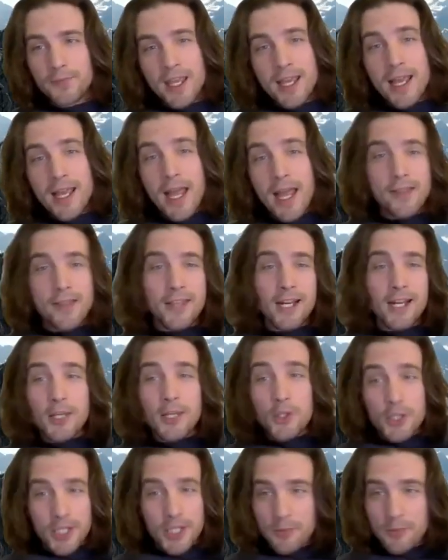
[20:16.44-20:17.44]
And then I
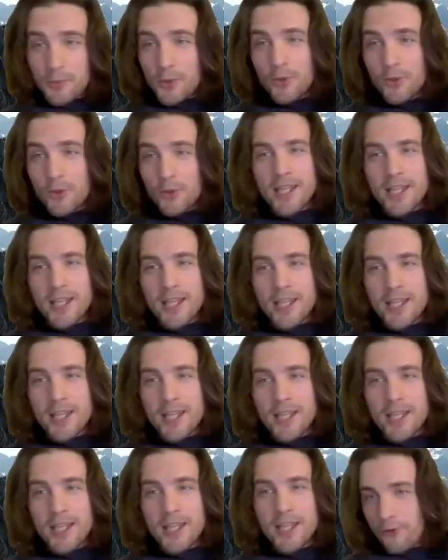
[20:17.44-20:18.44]
just keep doing
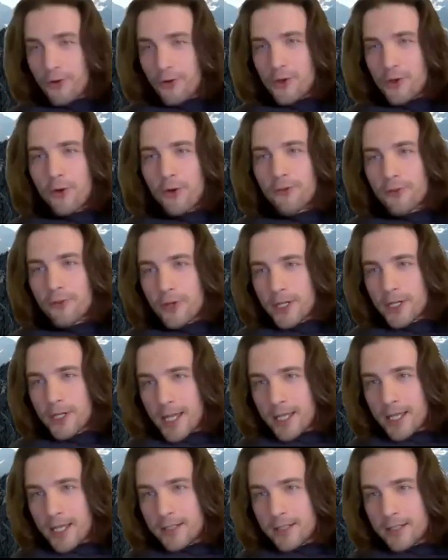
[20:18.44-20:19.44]
that over and over
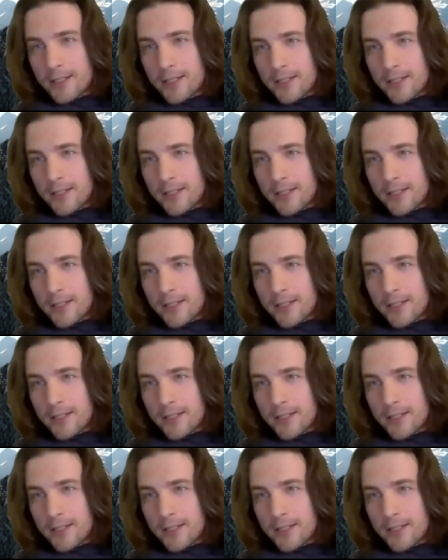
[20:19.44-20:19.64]
again.